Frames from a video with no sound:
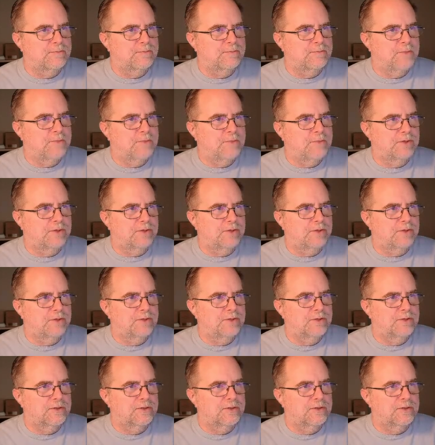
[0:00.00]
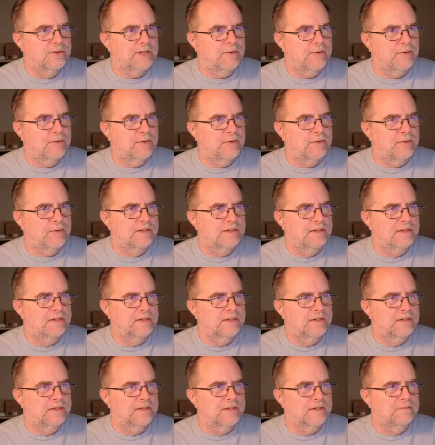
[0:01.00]
with it in the
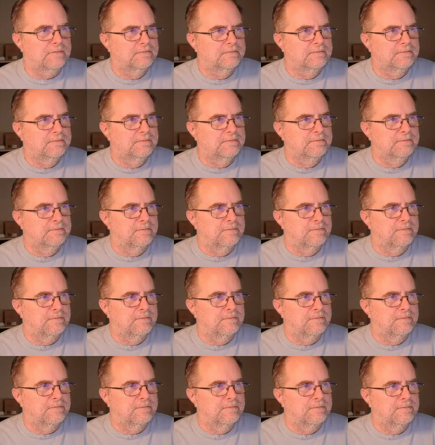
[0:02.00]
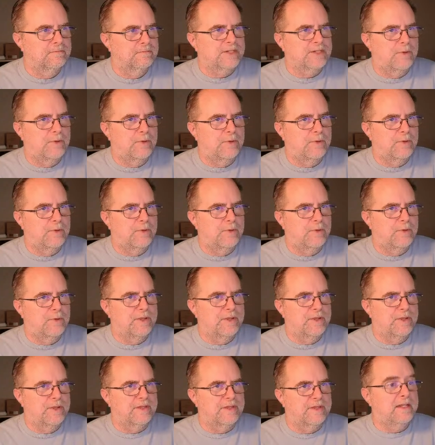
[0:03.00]
configuration that it's laying in here.
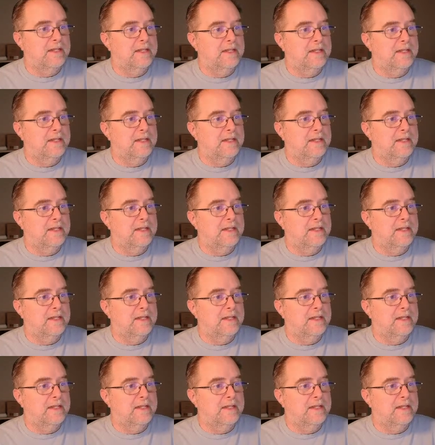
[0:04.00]
It's really